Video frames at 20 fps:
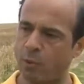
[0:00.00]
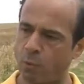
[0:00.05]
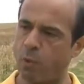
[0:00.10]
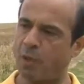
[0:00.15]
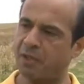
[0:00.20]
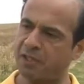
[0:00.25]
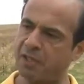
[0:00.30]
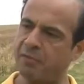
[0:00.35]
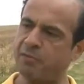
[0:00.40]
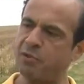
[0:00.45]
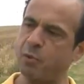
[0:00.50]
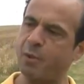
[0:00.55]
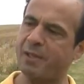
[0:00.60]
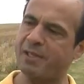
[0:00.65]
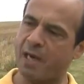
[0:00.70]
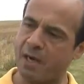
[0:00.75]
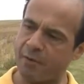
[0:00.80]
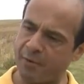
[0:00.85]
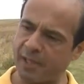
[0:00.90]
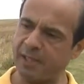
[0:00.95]
the what gives you a
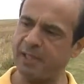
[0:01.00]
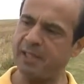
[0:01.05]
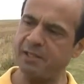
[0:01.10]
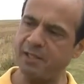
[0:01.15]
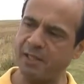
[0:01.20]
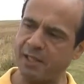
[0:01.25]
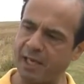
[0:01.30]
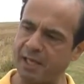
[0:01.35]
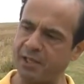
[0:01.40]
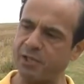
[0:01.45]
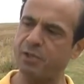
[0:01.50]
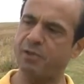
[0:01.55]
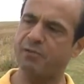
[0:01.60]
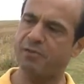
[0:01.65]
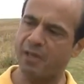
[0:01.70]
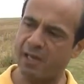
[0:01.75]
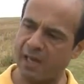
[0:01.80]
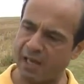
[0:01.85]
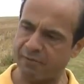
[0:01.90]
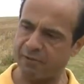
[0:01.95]
direct indication of
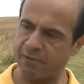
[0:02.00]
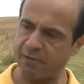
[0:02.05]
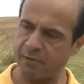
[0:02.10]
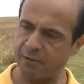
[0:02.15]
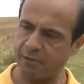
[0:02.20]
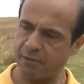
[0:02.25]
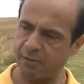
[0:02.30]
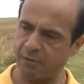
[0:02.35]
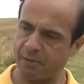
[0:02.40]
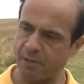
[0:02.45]
the level